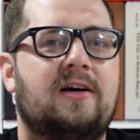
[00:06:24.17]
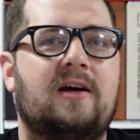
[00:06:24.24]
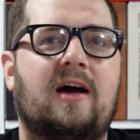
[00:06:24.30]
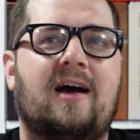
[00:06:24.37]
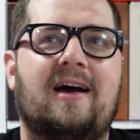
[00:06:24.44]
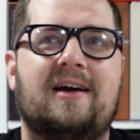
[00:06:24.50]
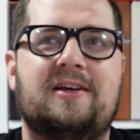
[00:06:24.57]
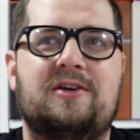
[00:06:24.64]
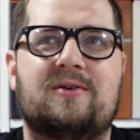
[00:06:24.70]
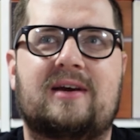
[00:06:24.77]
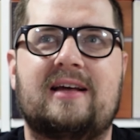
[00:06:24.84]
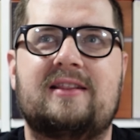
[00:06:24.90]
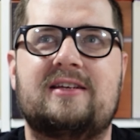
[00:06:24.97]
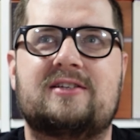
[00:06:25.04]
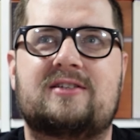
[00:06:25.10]
uh, you
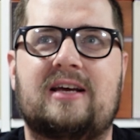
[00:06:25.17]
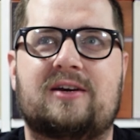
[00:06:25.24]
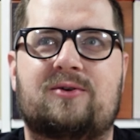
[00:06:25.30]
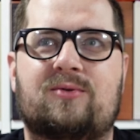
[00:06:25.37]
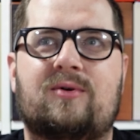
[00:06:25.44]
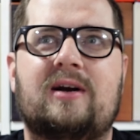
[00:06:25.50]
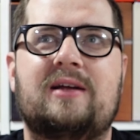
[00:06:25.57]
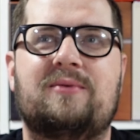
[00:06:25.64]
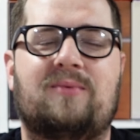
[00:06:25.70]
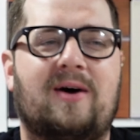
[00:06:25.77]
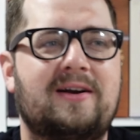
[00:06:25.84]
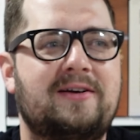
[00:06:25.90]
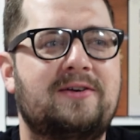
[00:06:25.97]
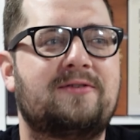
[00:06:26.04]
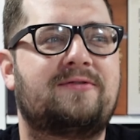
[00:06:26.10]
get these like really
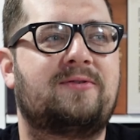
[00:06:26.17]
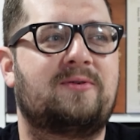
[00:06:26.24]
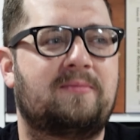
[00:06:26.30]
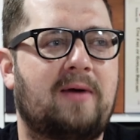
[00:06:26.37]
wonderful